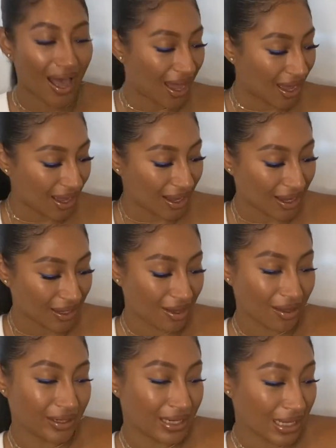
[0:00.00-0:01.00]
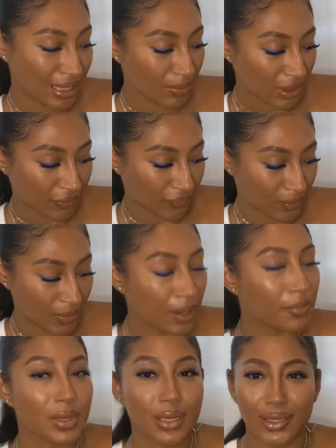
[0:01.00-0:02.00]
I got an email from
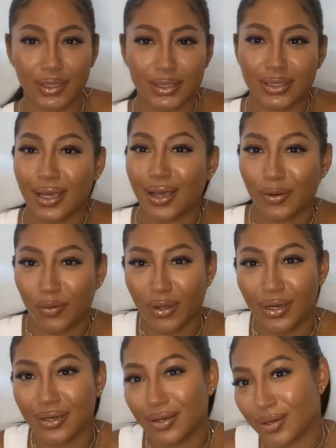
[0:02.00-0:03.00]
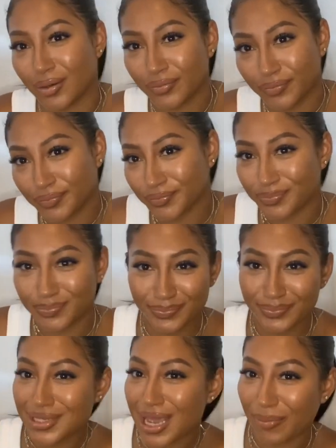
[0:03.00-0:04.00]
them because I wanted,
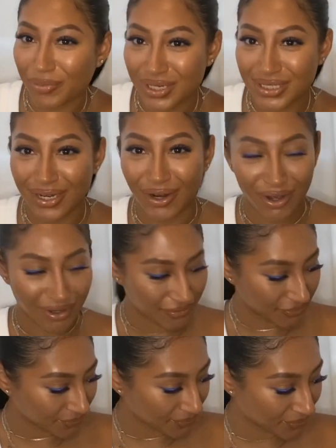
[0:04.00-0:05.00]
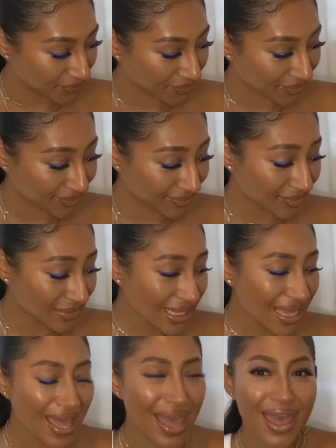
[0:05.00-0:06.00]
10% off.
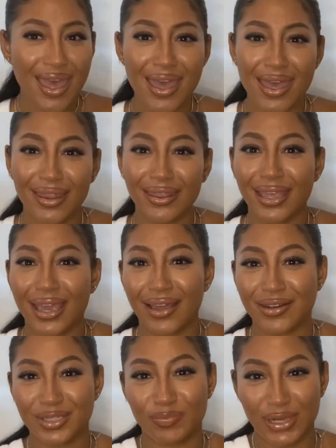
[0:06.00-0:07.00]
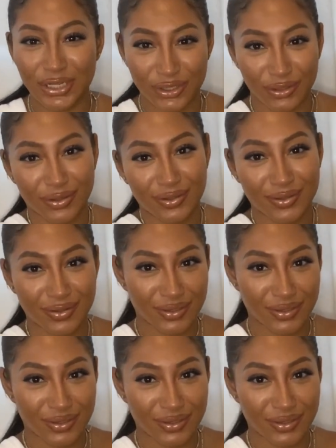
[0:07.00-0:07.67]
And they had a special,